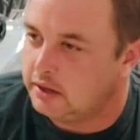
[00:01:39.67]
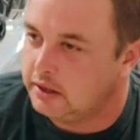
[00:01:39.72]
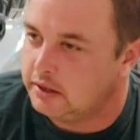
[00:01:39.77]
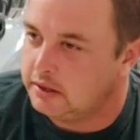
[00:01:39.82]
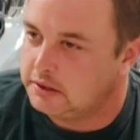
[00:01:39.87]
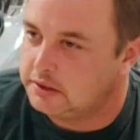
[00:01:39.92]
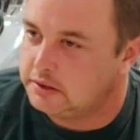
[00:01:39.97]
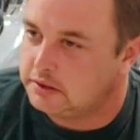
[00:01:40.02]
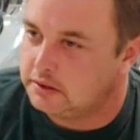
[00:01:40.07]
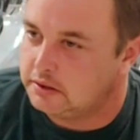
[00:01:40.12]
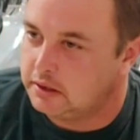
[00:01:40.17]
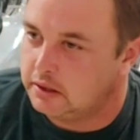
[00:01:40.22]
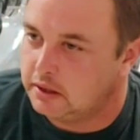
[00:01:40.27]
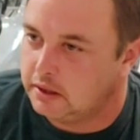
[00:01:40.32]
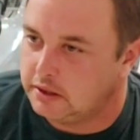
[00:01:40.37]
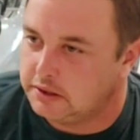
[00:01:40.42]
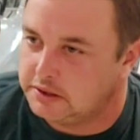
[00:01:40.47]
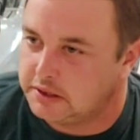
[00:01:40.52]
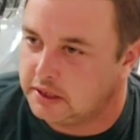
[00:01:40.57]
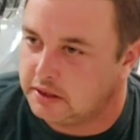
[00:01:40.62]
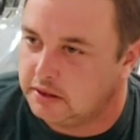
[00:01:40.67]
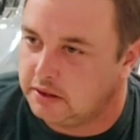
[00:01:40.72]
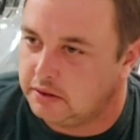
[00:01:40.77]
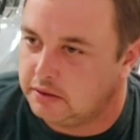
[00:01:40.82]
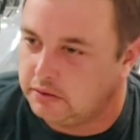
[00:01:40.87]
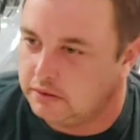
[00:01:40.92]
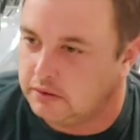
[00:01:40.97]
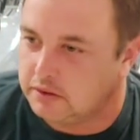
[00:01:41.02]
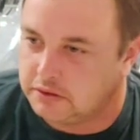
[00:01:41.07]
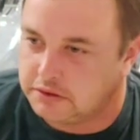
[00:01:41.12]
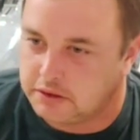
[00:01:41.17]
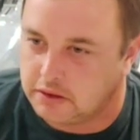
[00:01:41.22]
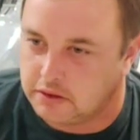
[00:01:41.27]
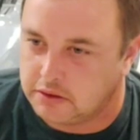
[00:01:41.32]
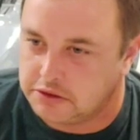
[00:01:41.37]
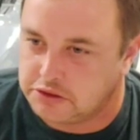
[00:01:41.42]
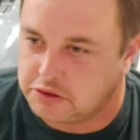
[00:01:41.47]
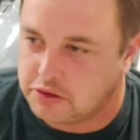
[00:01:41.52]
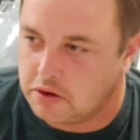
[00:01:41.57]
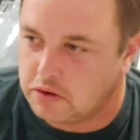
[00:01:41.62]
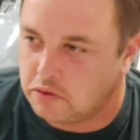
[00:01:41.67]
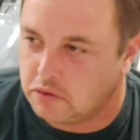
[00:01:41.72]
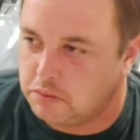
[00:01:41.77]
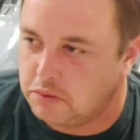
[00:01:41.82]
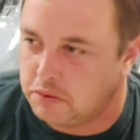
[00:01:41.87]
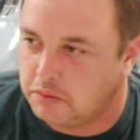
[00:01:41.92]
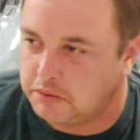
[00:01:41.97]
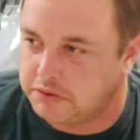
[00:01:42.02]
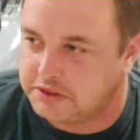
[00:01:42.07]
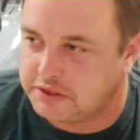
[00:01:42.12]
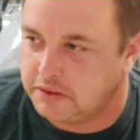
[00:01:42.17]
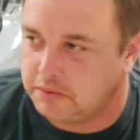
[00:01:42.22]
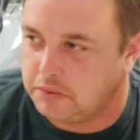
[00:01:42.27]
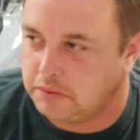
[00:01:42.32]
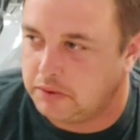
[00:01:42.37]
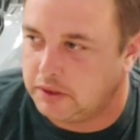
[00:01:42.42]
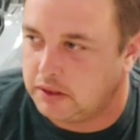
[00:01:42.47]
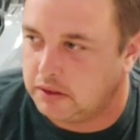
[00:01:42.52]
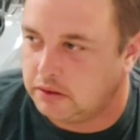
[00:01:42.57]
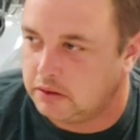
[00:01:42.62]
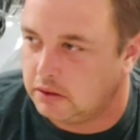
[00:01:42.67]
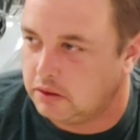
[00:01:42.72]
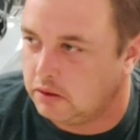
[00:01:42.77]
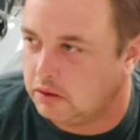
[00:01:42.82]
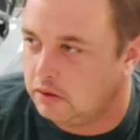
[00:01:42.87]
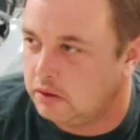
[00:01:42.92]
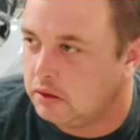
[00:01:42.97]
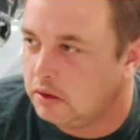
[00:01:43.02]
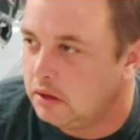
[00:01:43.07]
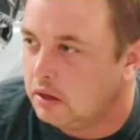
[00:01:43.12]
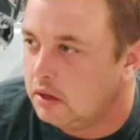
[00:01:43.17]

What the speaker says: He said it's going to struggle, but we'll see what we can do.